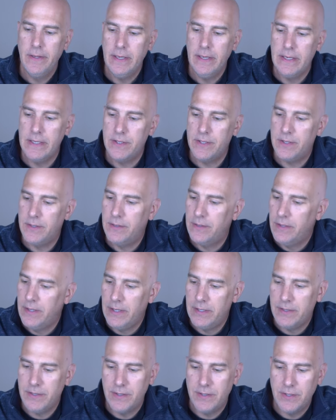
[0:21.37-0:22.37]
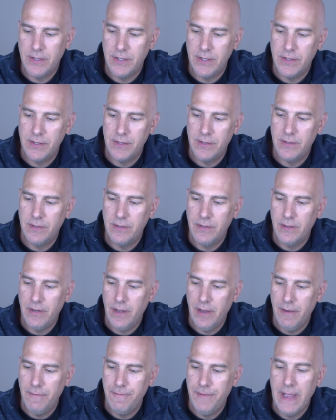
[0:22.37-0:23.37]
It's it's just
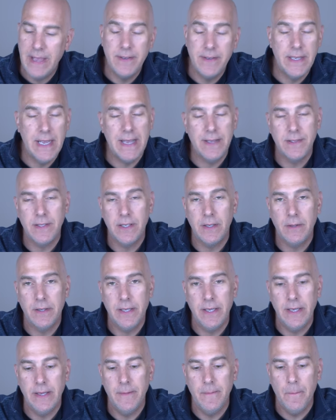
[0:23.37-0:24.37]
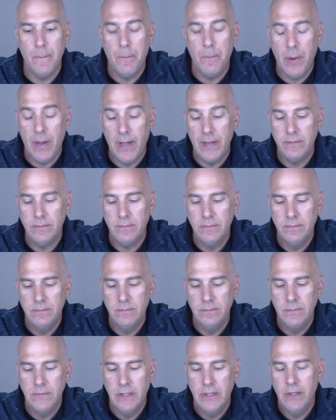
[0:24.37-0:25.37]
a fantastic kit. But
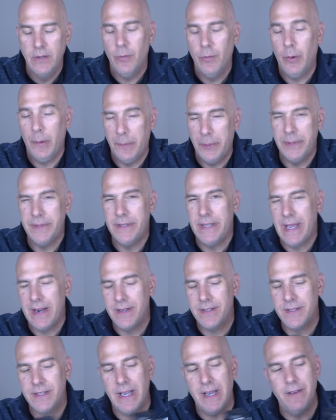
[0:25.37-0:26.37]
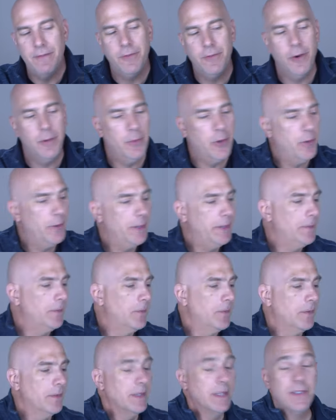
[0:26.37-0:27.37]
we'll put that aside for a moment.
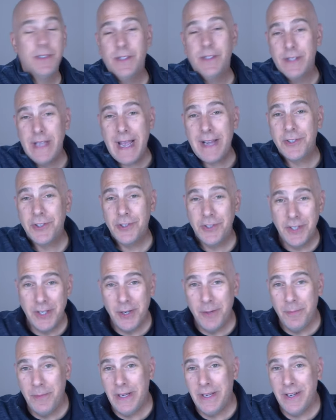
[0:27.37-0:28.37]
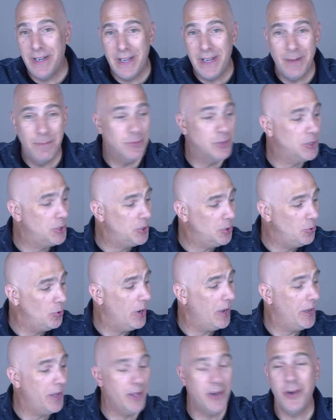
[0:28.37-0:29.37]
This is actually going to be an
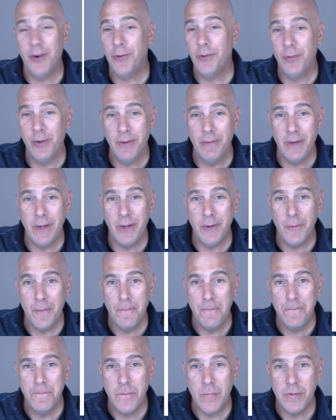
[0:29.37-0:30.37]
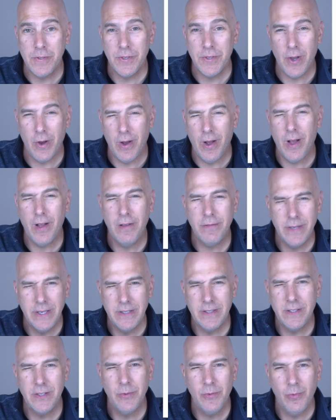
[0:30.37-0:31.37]
M200 review. So I'll
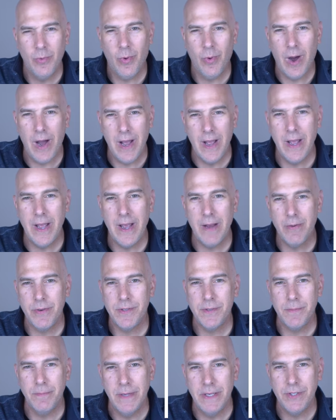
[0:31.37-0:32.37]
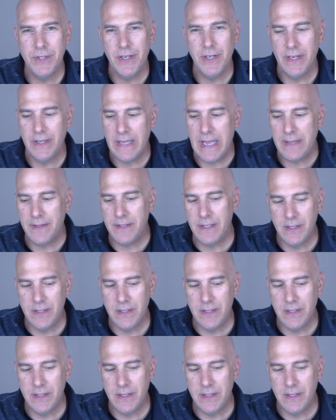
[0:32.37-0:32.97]
get to why I was mentioning that.